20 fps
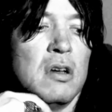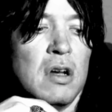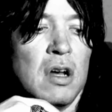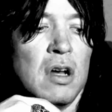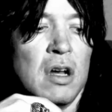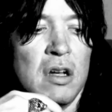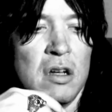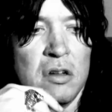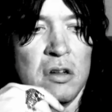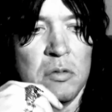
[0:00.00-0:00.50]

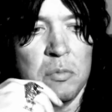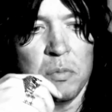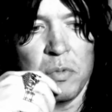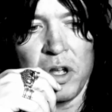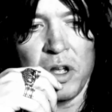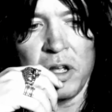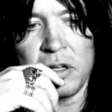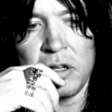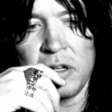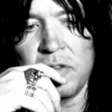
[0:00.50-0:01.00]

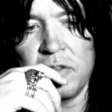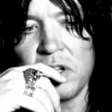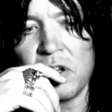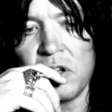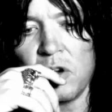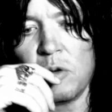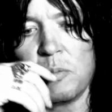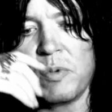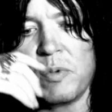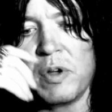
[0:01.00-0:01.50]
And even
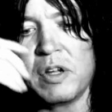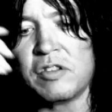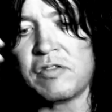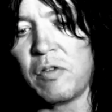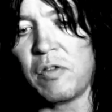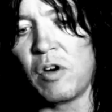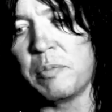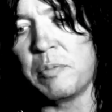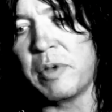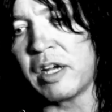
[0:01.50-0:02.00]
going as
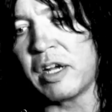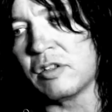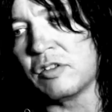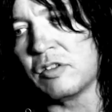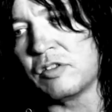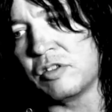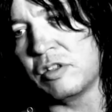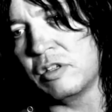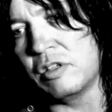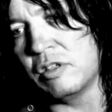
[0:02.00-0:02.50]
far back
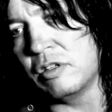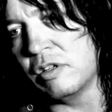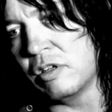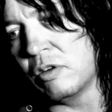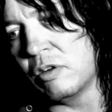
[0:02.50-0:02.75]
as the, you